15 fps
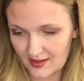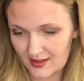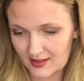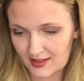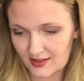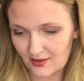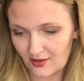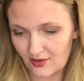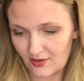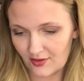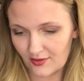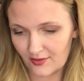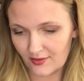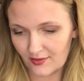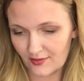
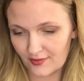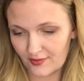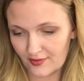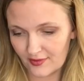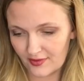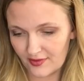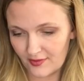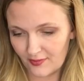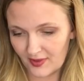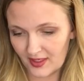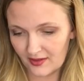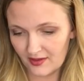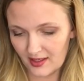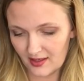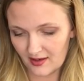So the
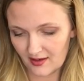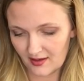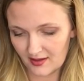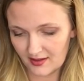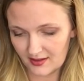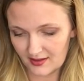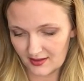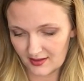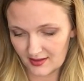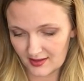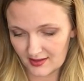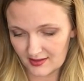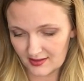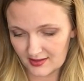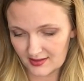winner here
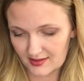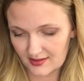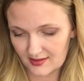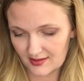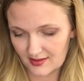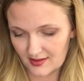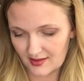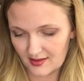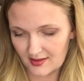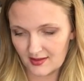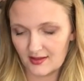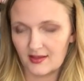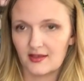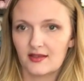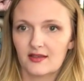is
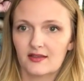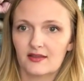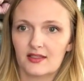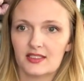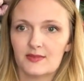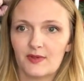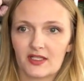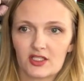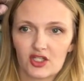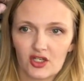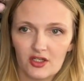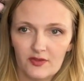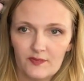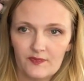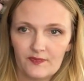this
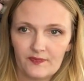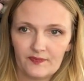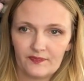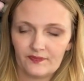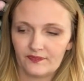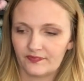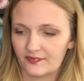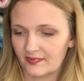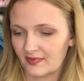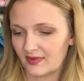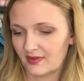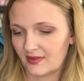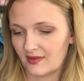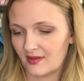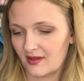picture,
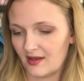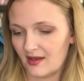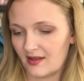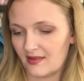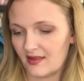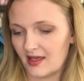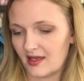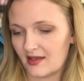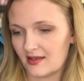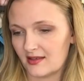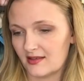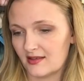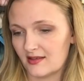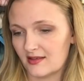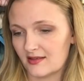and that
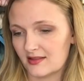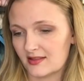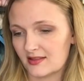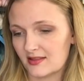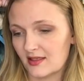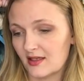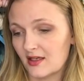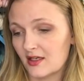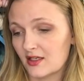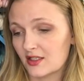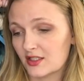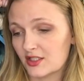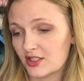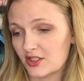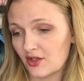is
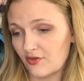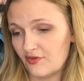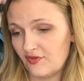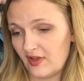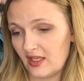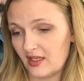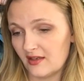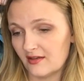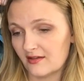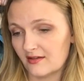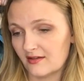Sophie,